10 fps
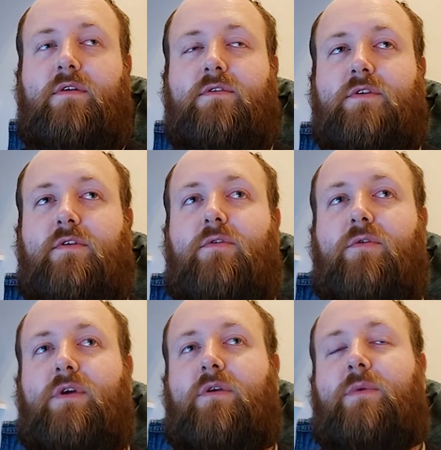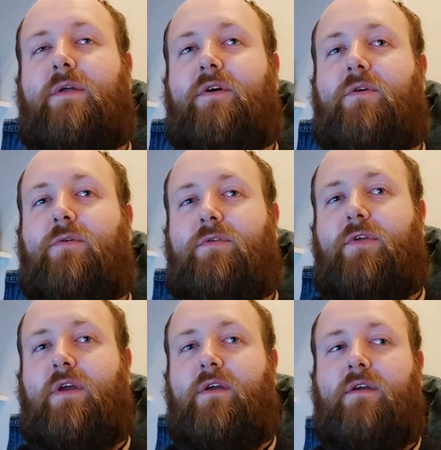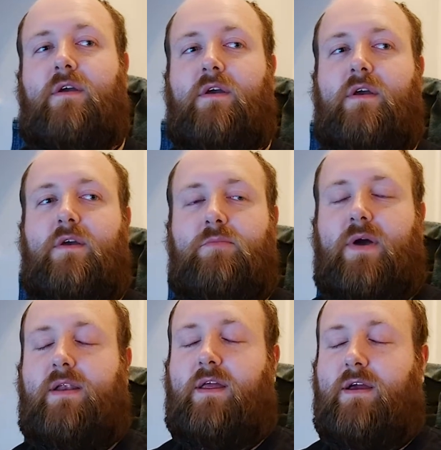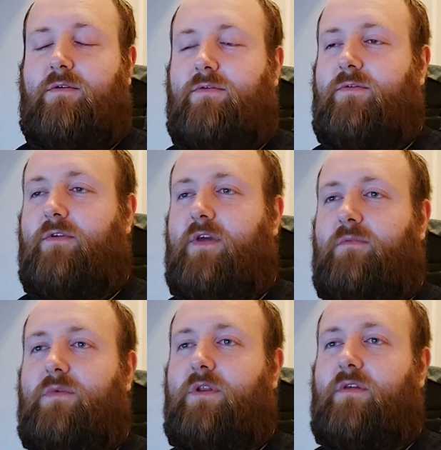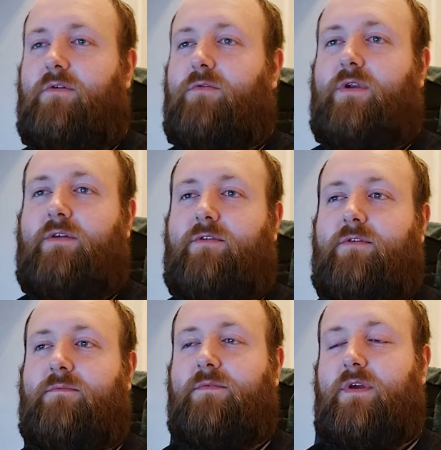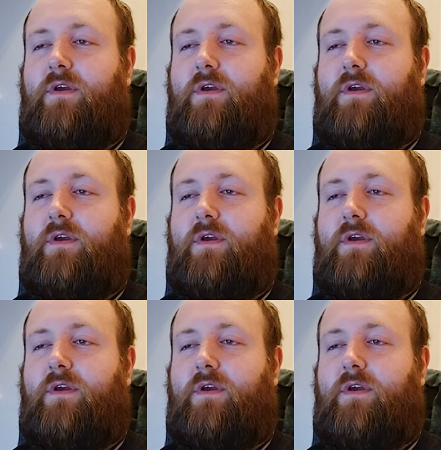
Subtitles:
just talking about the whole thing, padding out for 10 minutes or whatever.